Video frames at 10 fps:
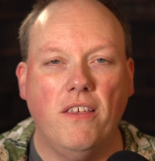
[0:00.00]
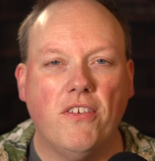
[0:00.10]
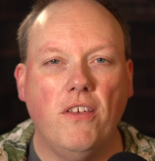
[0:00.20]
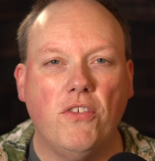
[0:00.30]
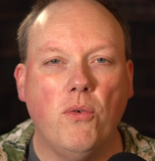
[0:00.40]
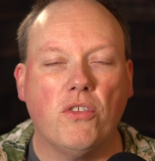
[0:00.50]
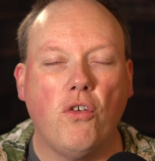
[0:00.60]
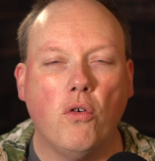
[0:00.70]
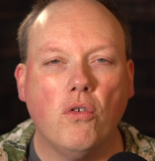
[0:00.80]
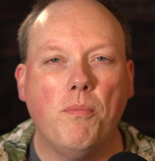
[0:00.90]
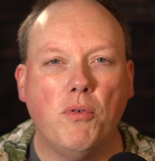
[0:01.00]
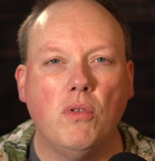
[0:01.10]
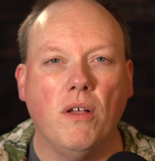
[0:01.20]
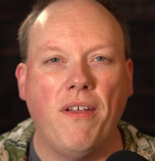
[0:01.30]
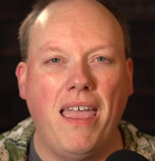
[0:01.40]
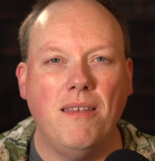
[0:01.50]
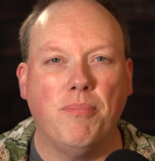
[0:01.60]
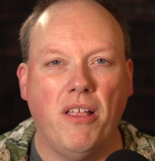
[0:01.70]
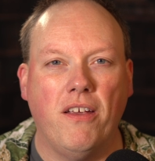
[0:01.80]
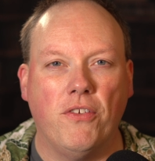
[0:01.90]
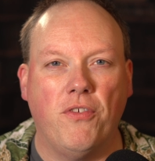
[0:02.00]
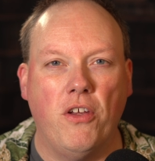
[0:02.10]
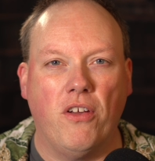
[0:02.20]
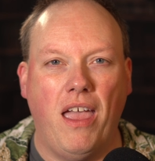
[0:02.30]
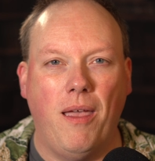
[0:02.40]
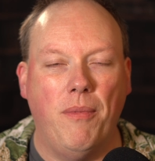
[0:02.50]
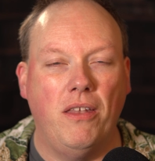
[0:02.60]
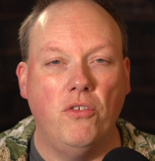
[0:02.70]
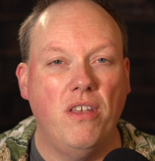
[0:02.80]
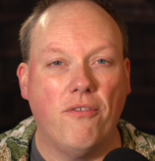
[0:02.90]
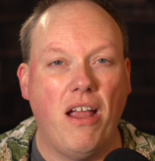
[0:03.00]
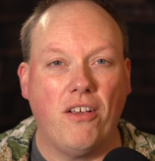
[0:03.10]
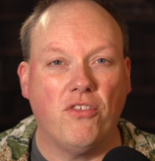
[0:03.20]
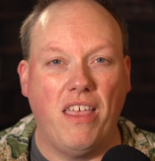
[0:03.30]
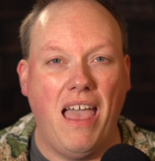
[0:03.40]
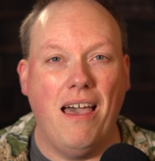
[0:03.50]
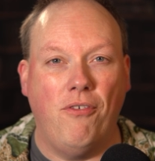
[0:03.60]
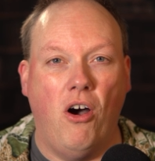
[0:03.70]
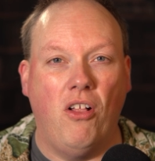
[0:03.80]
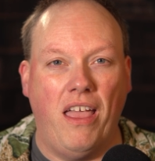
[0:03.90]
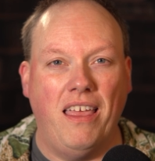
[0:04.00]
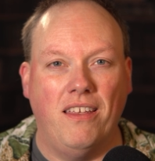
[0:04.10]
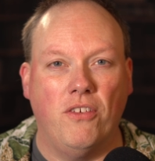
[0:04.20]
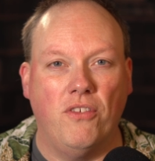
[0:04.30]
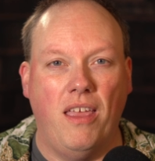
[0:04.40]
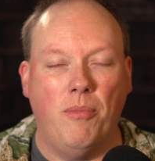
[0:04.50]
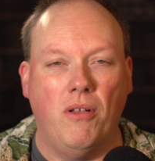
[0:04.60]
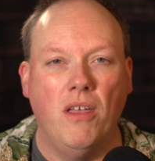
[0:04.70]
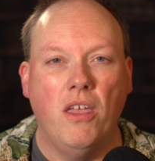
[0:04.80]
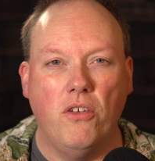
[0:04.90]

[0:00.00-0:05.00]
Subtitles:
This gives you a total pool of 8 players for your game, and you'd never actually have all 8 at your table.